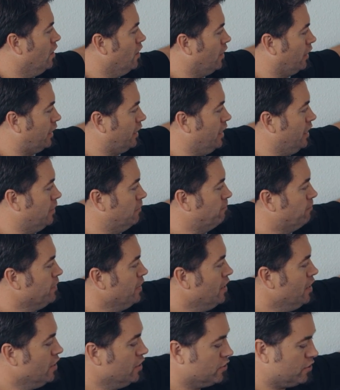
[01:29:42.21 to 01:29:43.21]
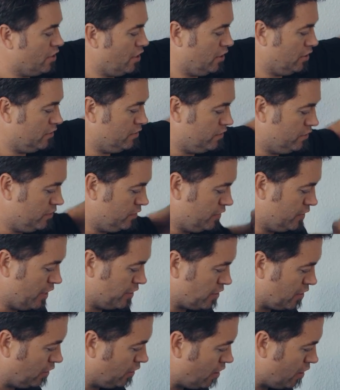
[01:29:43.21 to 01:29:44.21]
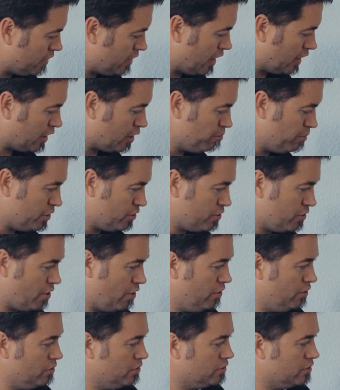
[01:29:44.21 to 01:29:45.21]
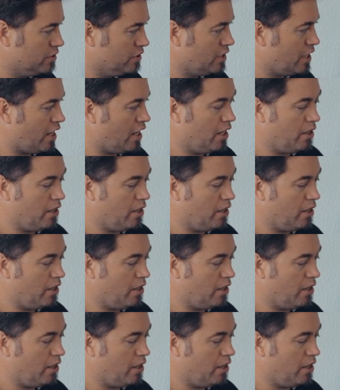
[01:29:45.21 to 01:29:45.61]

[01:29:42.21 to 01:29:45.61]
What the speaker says: Okay, so there's a lot that can be shown.